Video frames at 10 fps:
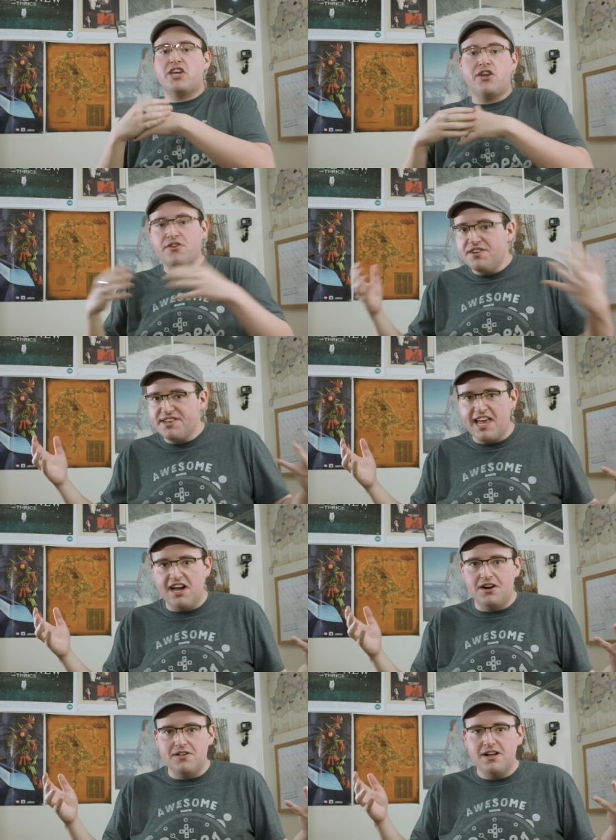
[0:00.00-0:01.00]
cured as
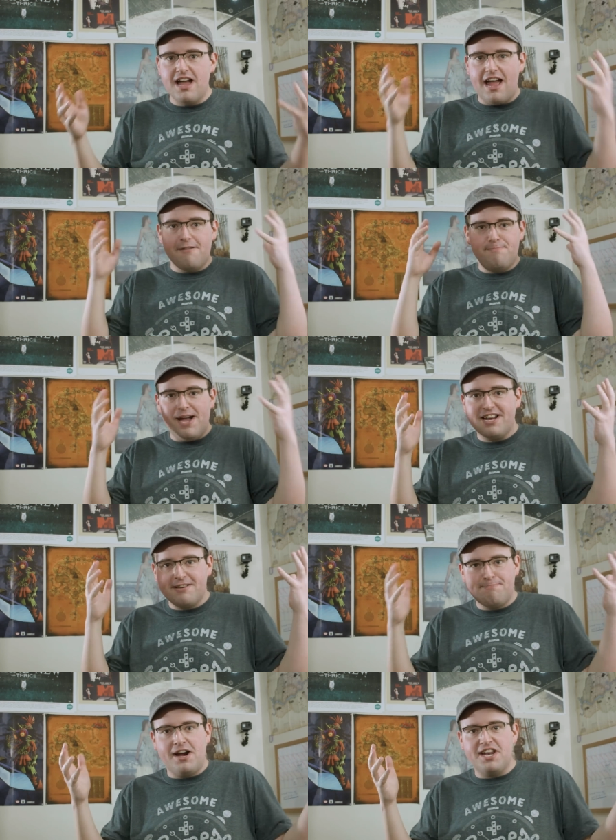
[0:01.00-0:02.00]
hell, and back
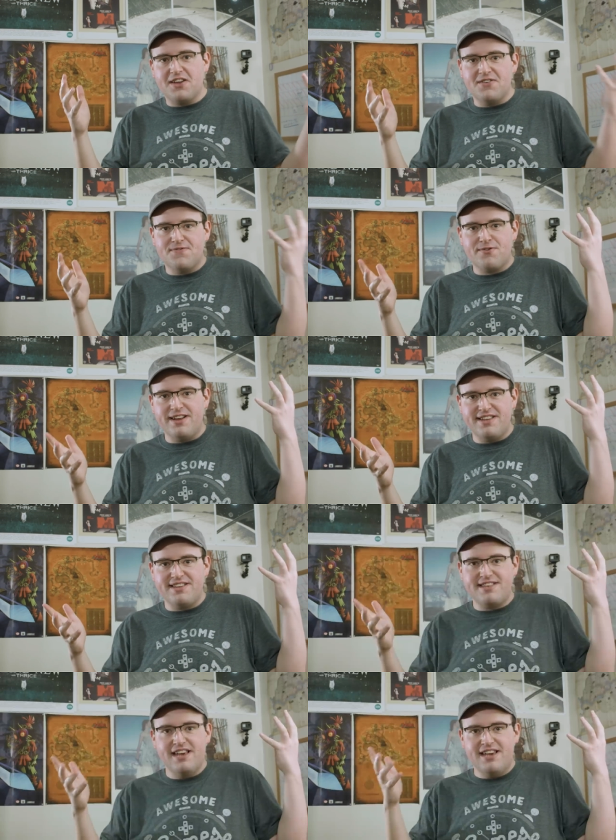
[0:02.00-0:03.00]
to pining over
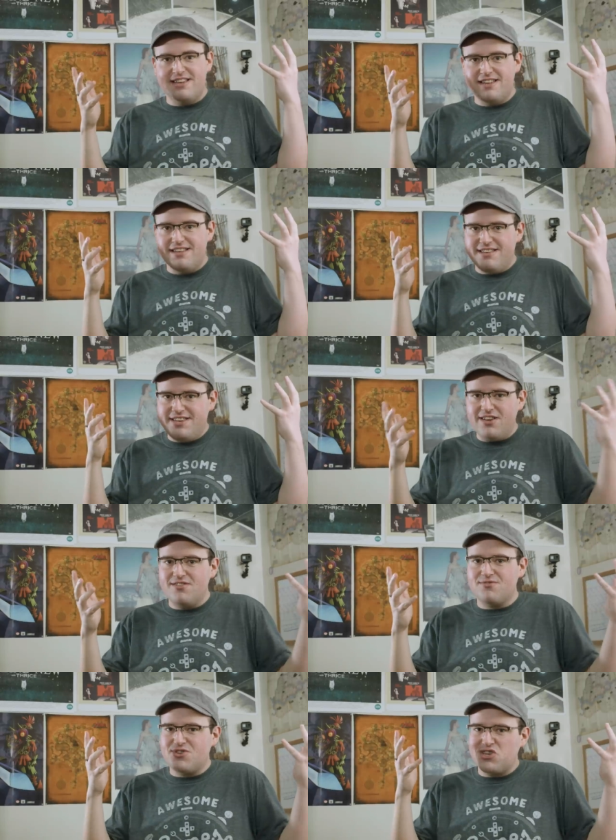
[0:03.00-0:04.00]
his
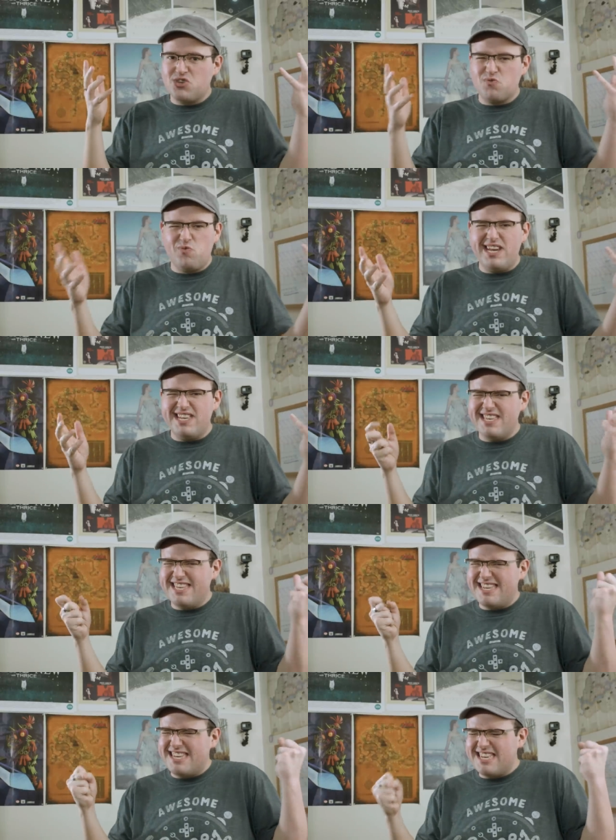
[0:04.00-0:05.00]
dear, sweet
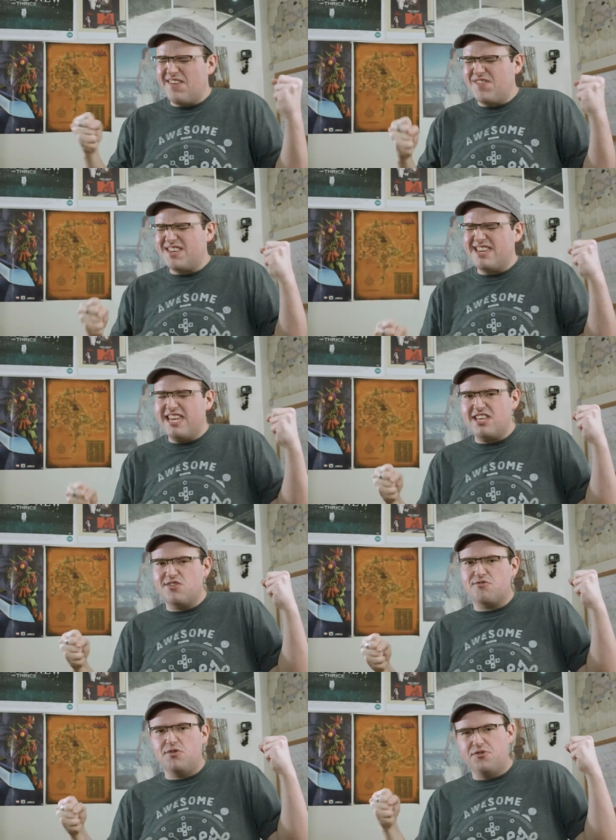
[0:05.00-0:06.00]
17
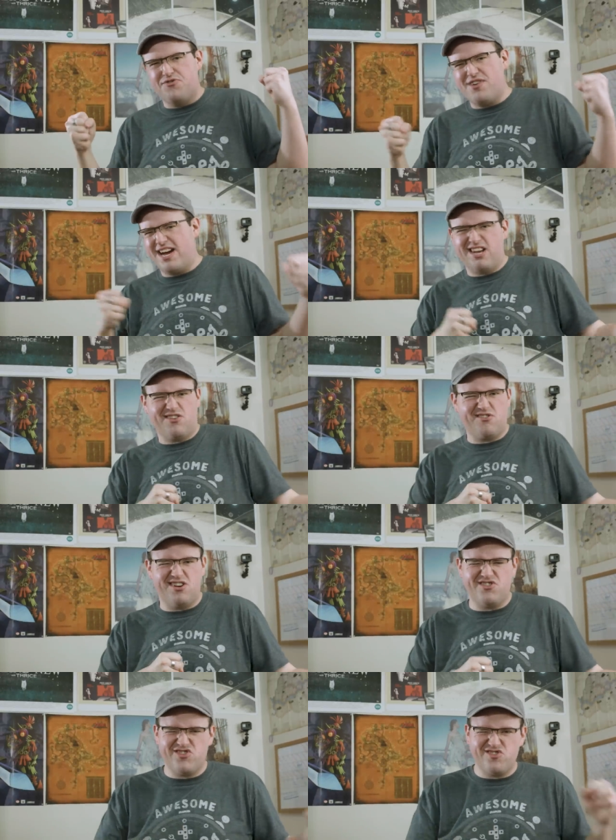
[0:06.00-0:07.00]
year old dragon
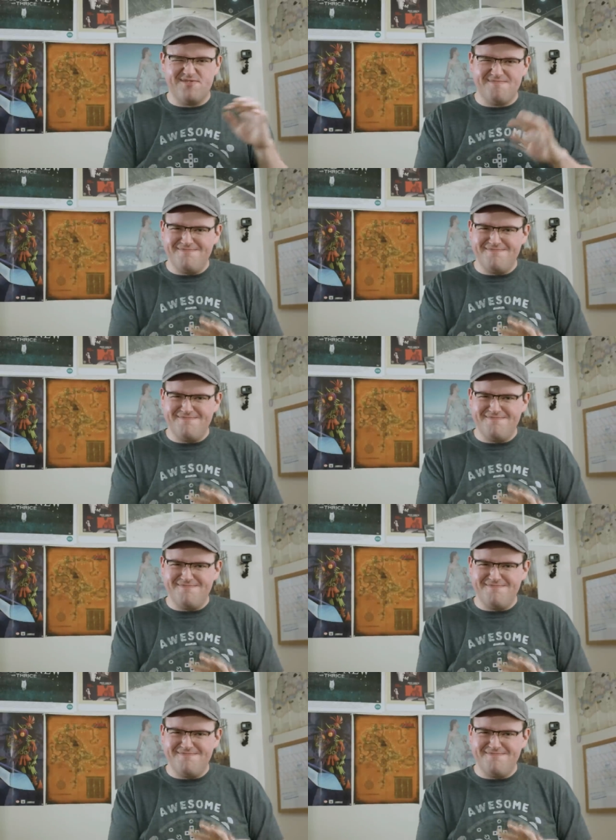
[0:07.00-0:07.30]
crush.